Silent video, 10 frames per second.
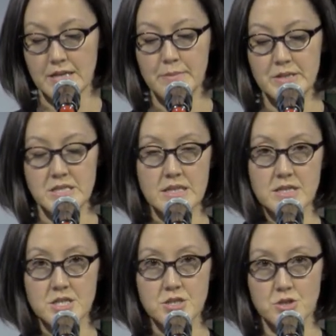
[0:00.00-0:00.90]

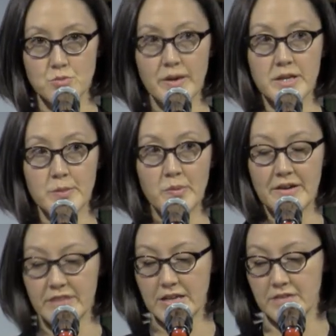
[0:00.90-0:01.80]
damaging the tissue by
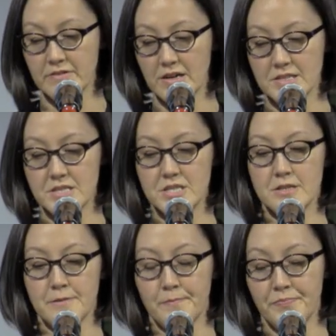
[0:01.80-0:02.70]
depriving it of oxygen.